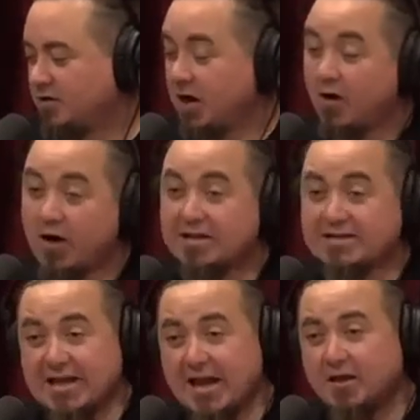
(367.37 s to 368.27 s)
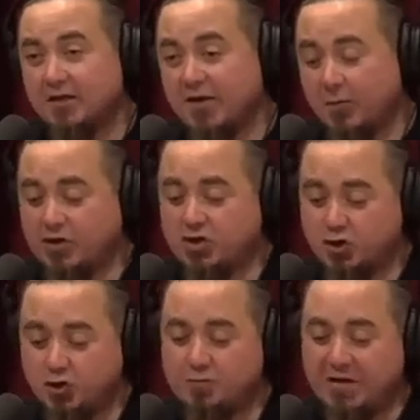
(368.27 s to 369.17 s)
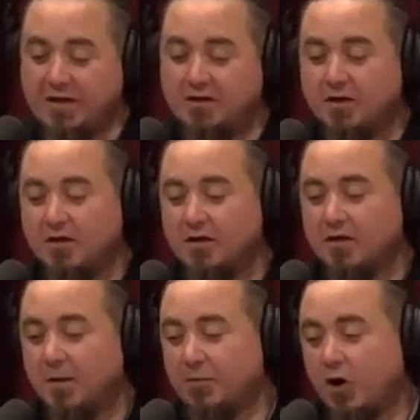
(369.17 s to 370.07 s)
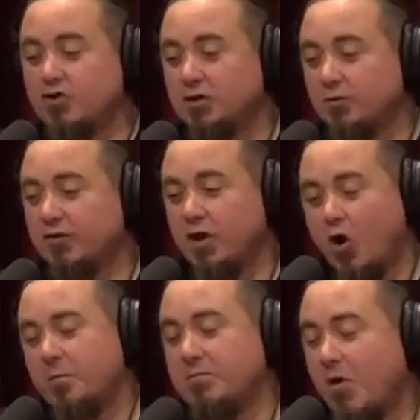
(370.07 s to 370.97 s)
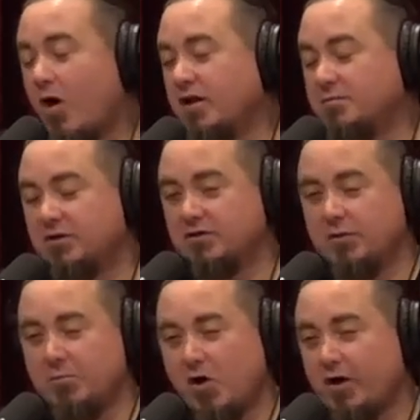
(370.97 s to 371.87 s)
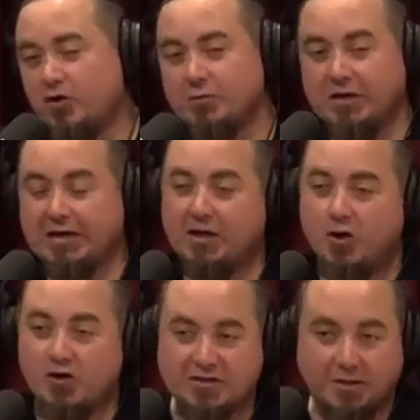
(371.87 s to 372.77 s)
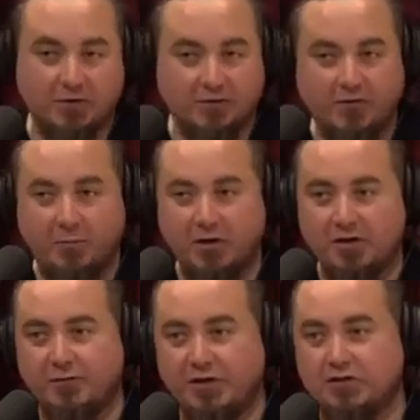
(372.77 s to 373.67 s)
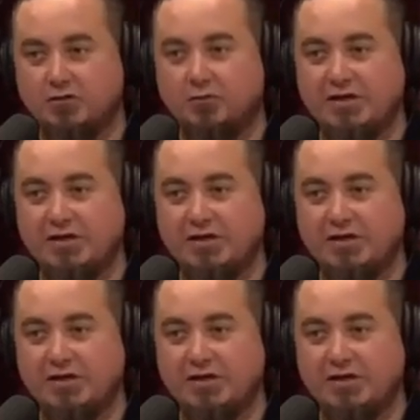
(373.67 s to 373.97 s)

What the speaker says: current understanding, that we should be approaching with an open mind, because we might ultimately learn something from it if we do.